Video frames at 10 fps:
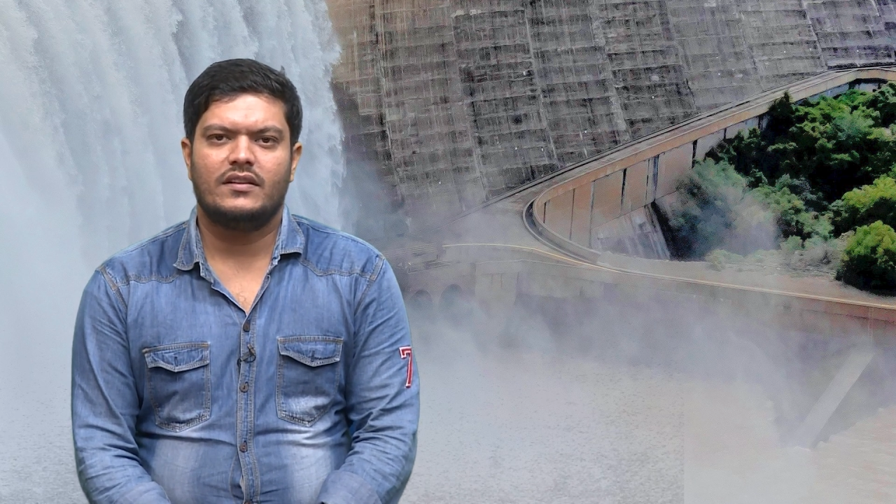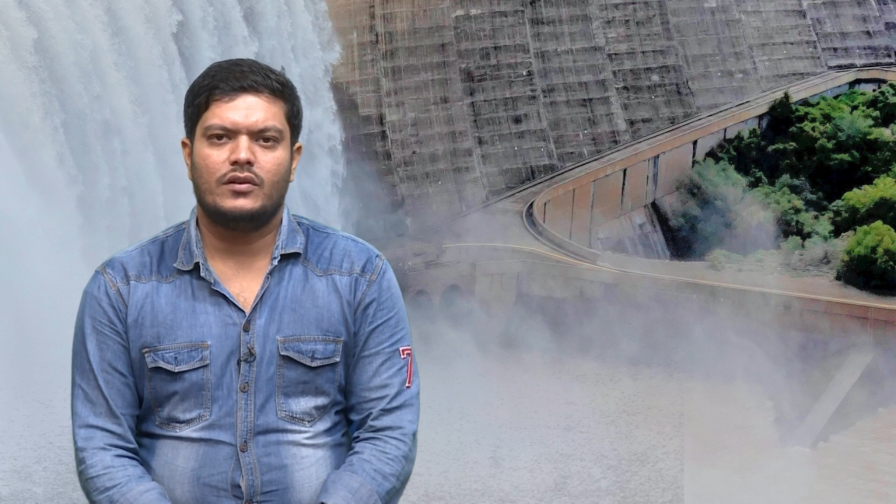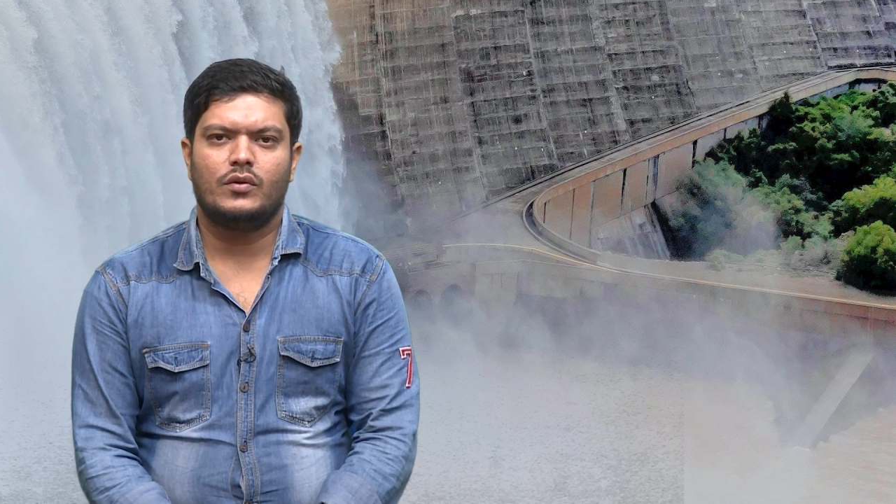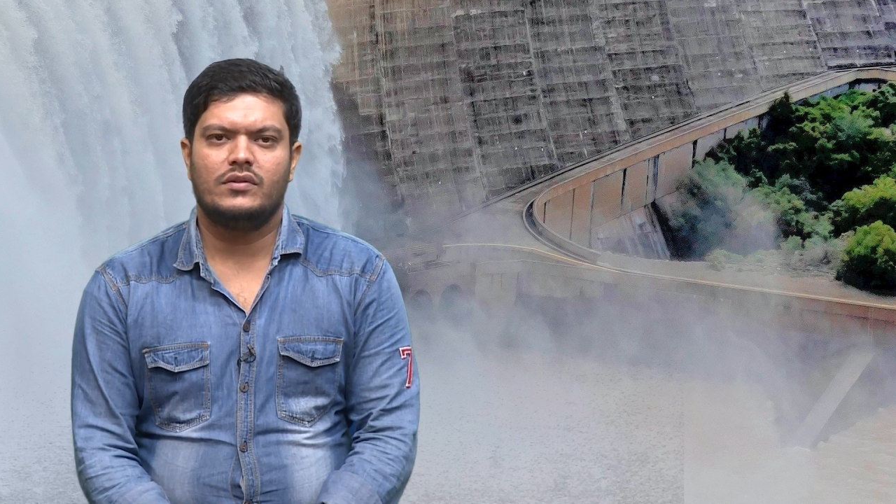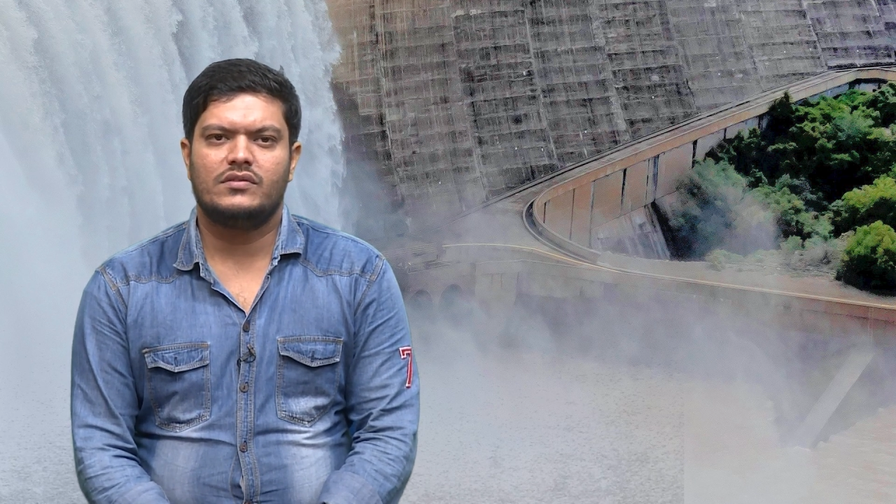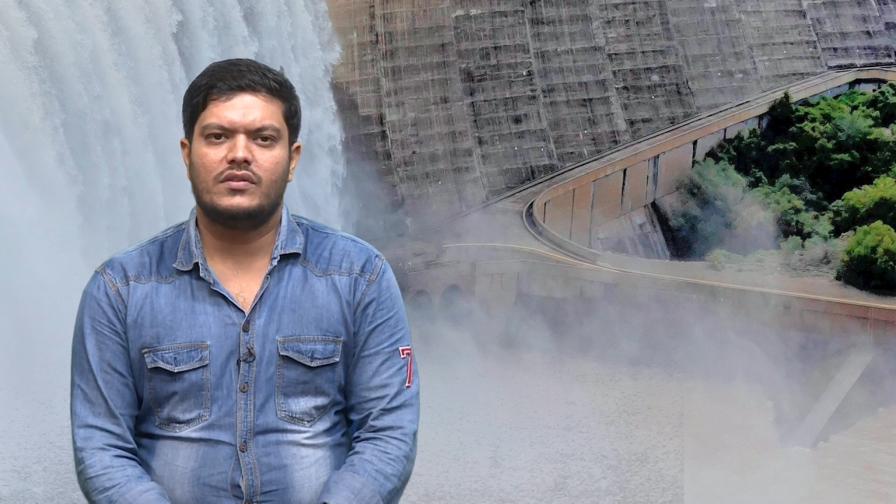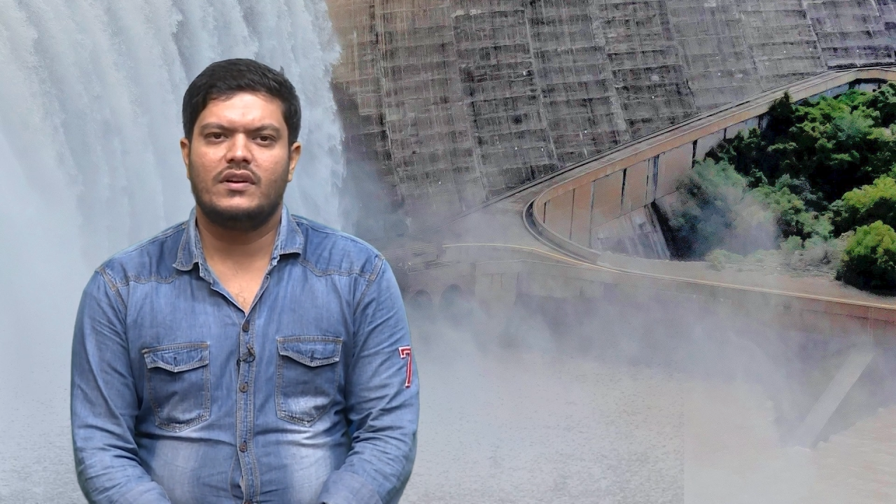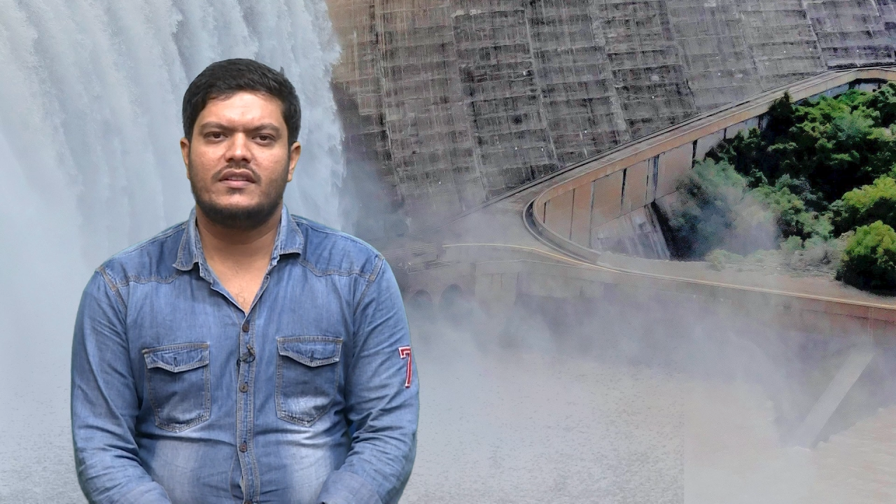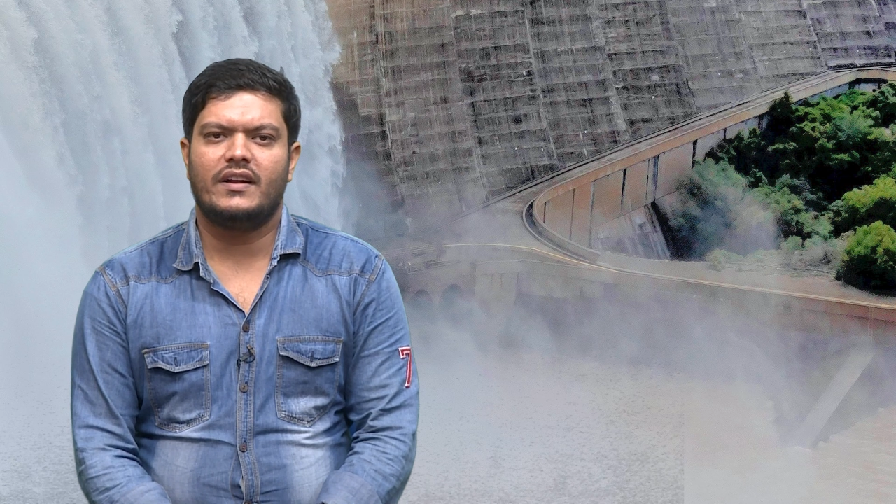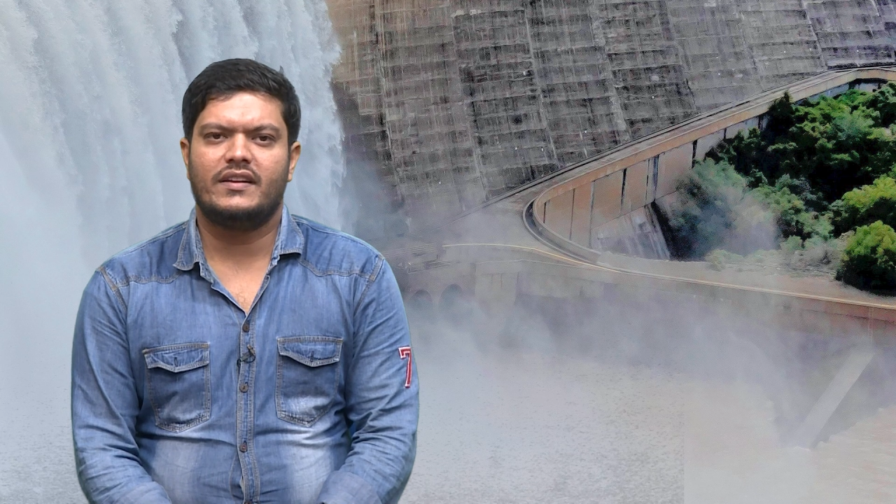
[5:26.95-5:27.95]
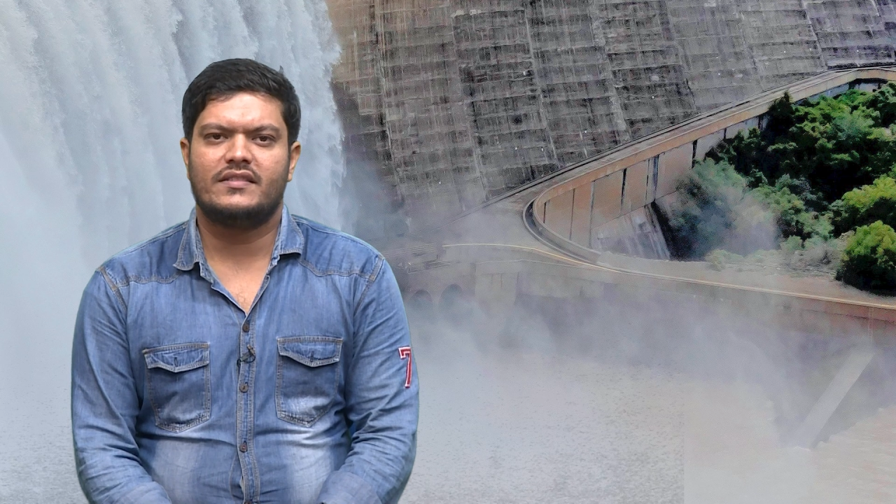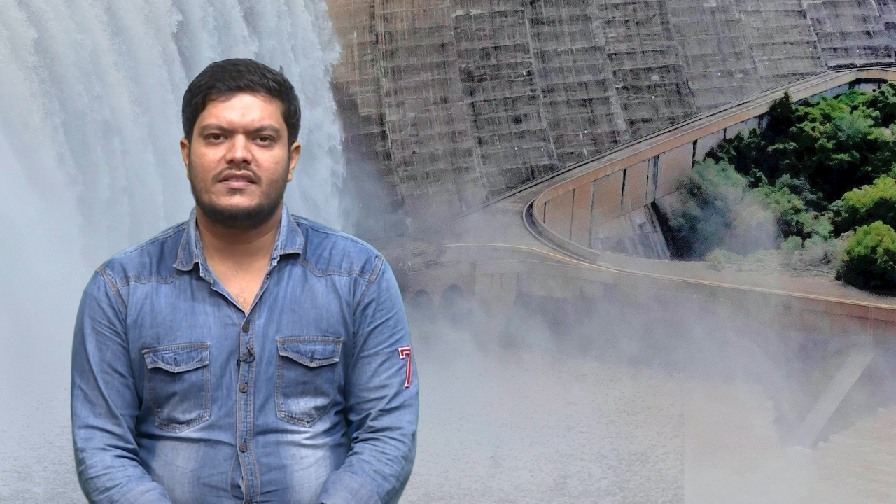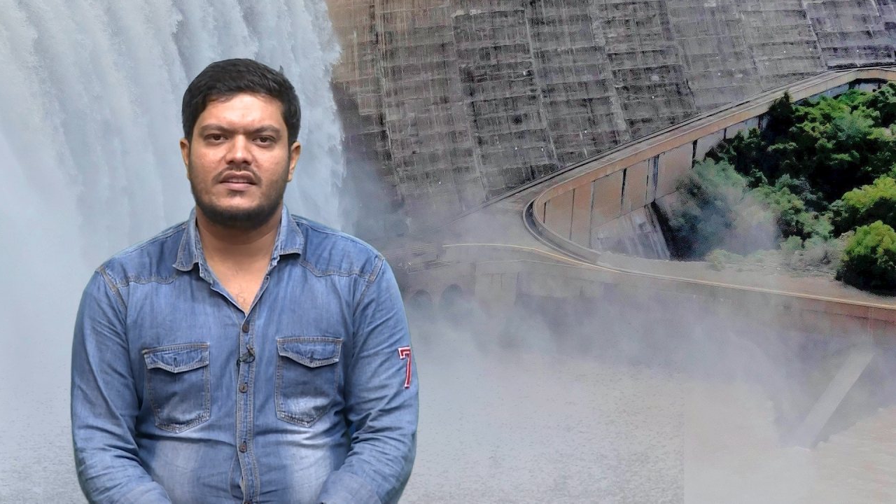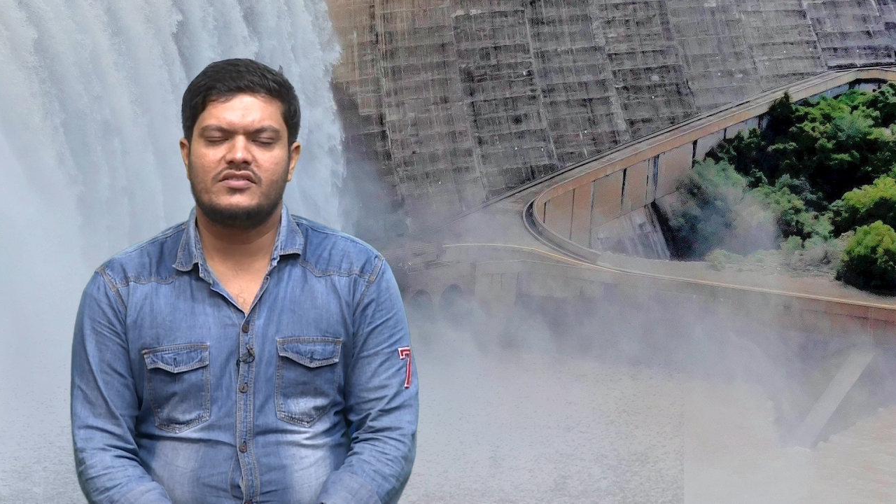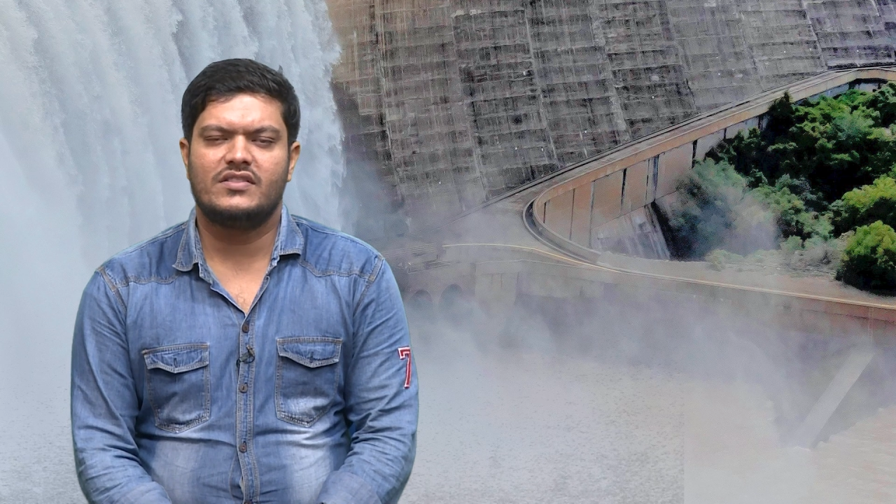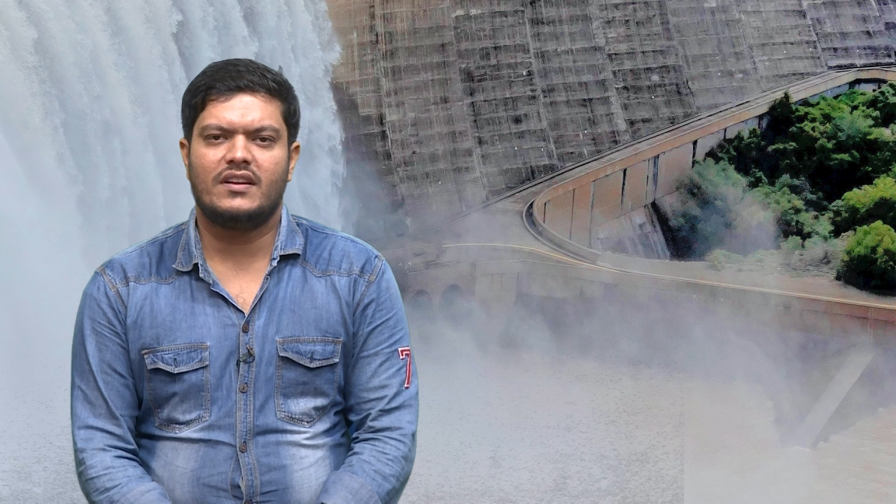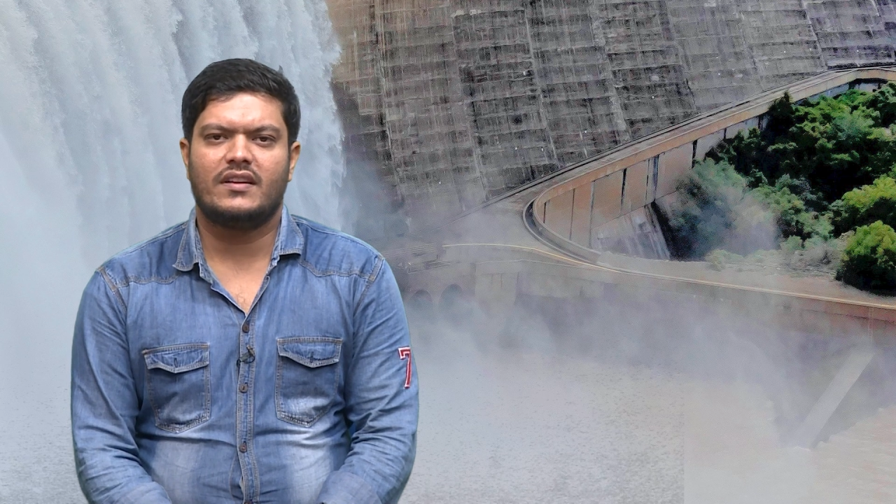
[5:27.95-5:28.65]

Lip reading: to ensure that a structure